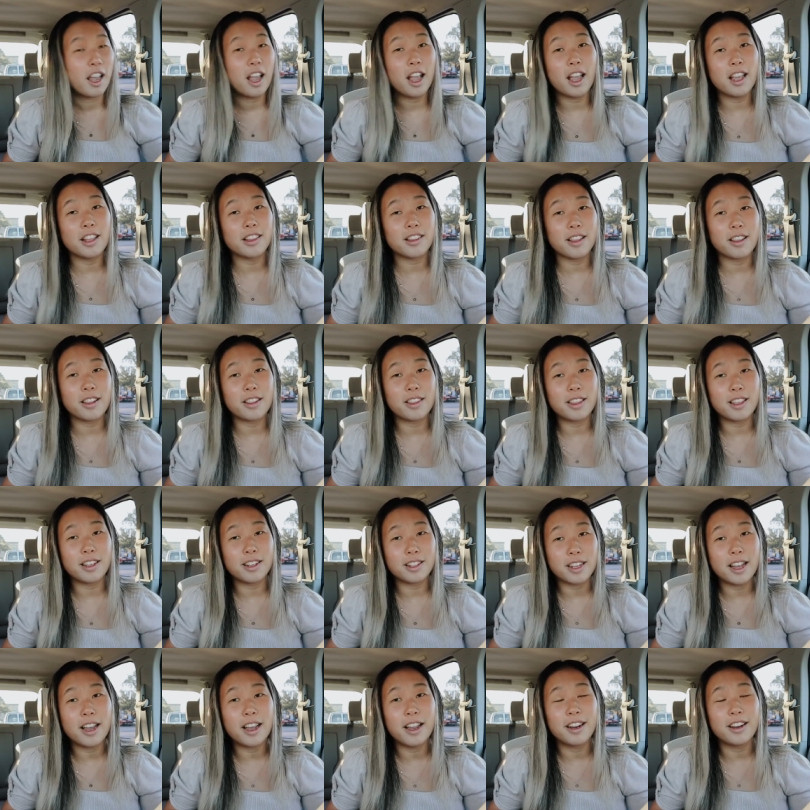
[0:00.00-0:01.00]
And like the
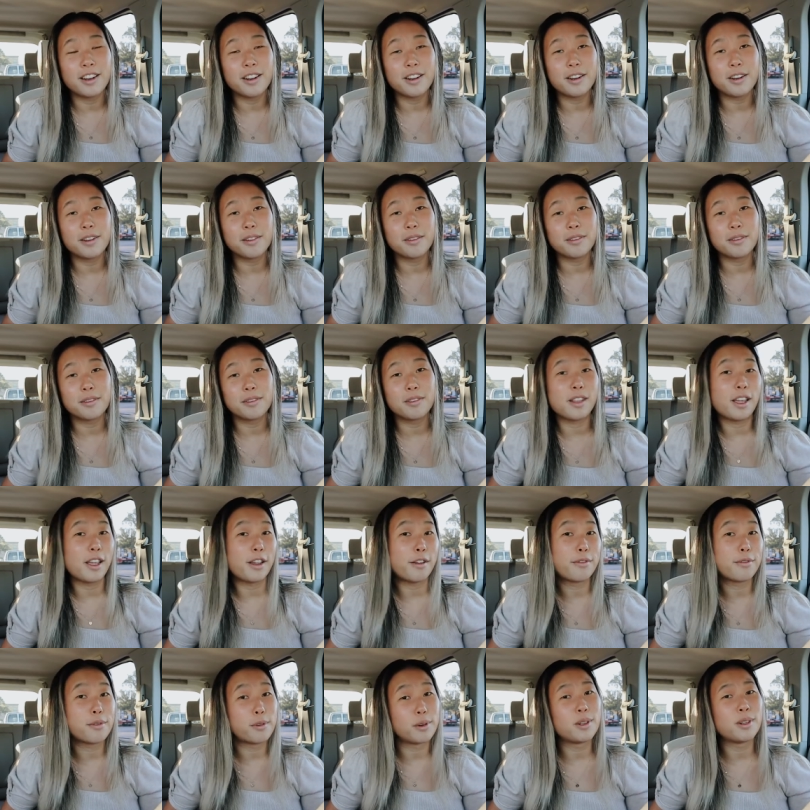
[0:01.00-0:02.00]
entire like
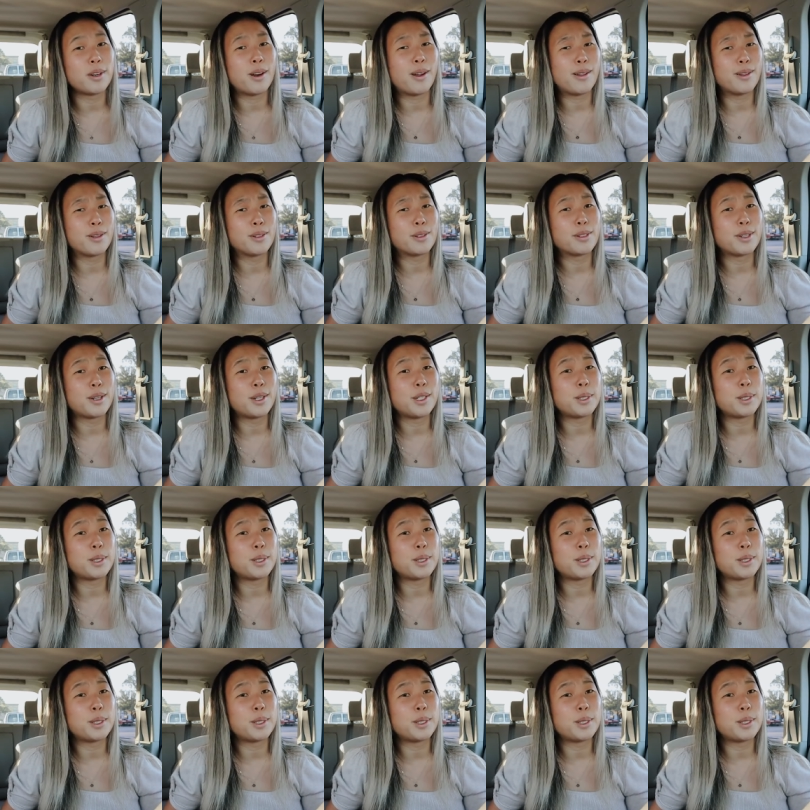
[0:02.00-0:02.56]
$4 I